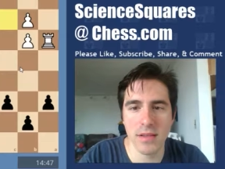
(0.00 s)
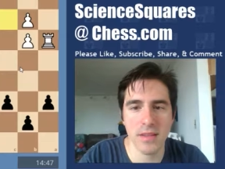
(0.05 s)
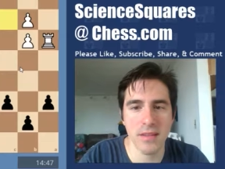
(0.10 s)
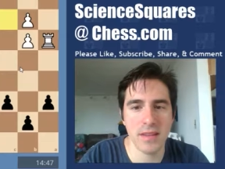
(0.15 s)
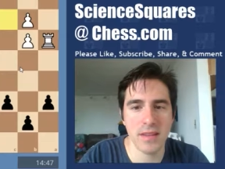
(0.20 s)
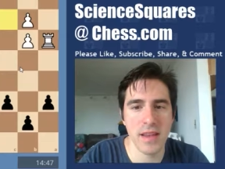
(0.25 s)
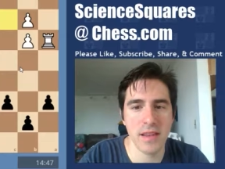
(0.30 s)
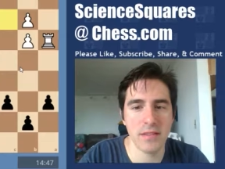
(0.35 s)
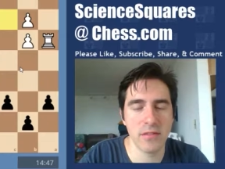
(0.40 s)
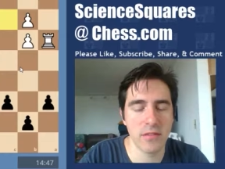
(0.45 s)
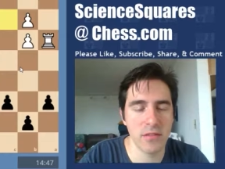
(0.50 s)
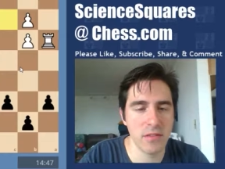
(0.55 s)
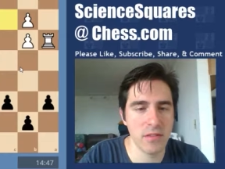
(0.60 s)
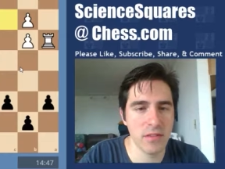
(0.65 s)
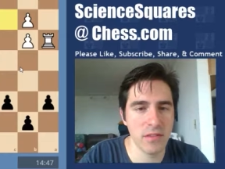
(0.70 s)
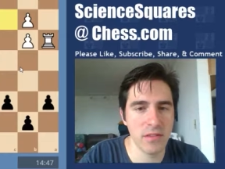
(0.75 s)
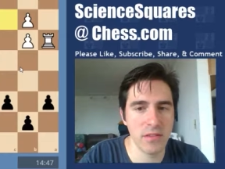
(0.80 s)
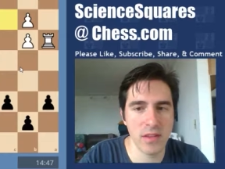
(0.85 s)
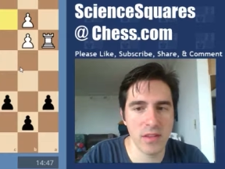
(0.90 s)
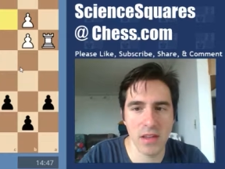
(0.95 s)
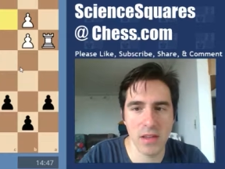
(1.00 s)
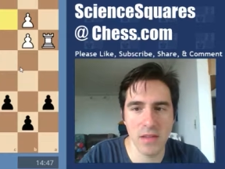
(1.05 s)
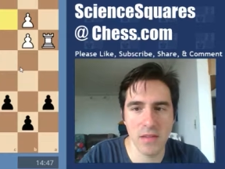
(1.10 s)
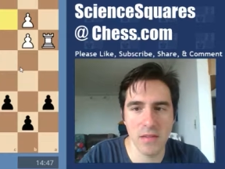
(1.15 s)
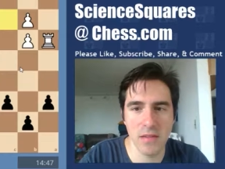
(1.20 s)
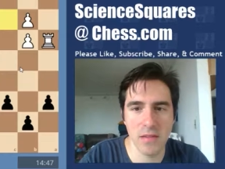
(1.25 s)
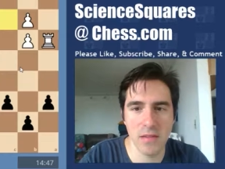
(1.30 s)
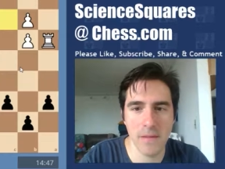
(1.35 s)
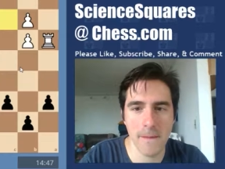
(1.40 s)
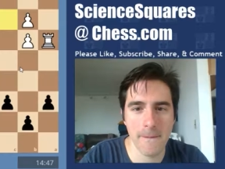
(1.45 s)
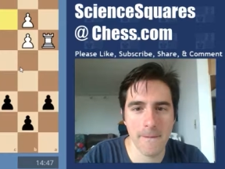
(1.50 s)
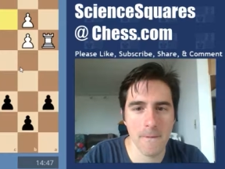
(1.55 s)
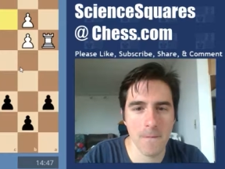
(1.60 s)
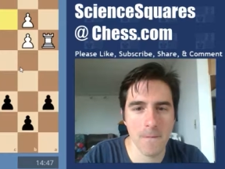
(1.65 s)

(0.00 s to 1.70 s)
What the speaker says: disaster in this case.